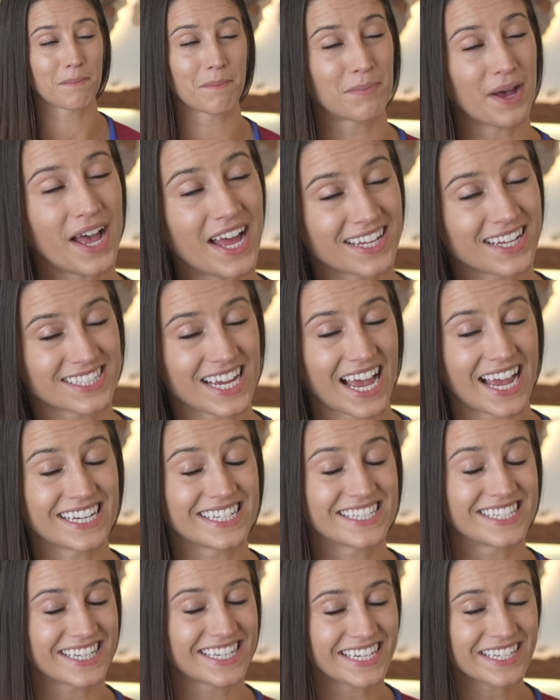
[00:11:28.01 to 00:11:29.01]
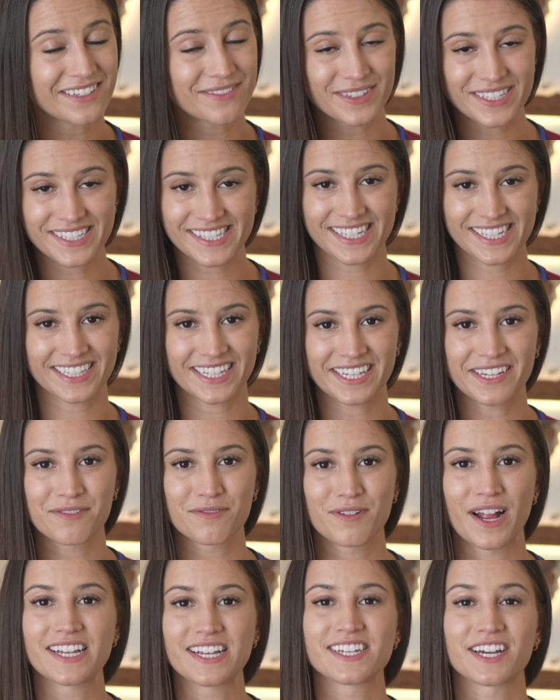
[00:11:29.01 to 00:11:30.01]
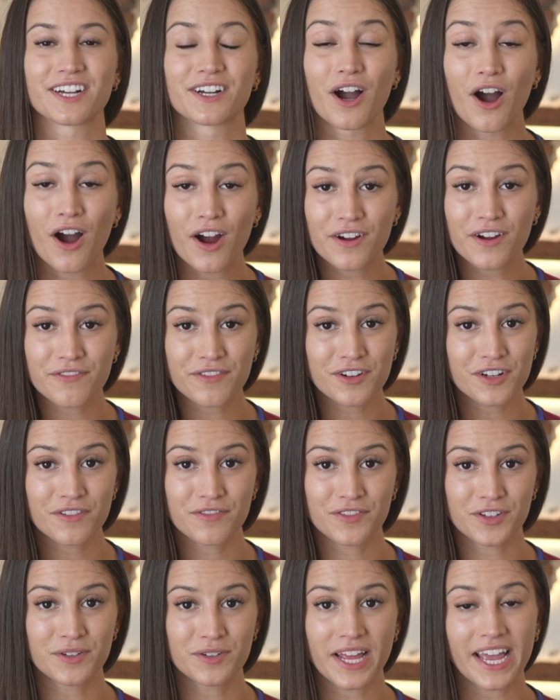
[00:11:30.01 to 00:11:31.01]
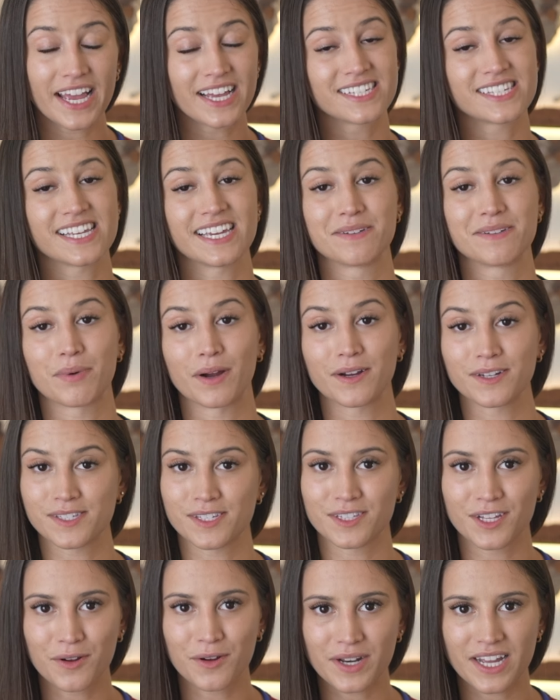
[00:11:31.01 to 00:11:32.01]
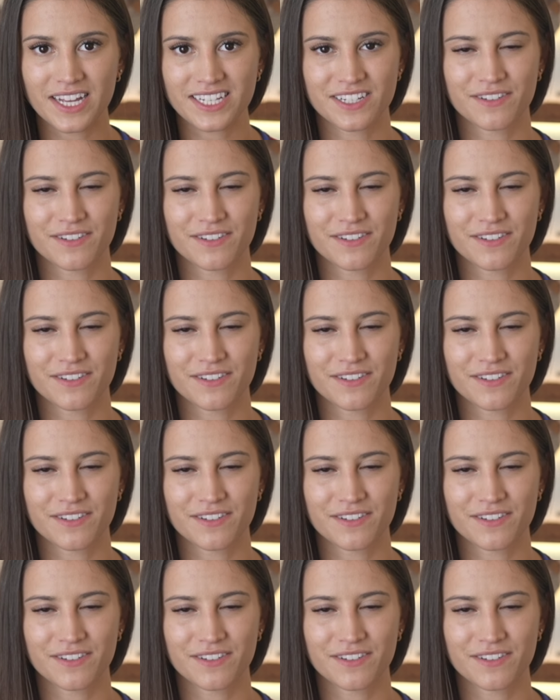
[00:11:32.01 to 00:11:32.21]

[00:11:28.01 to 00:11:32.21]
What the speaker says: but I did recently rent a car for a few days in Barcelona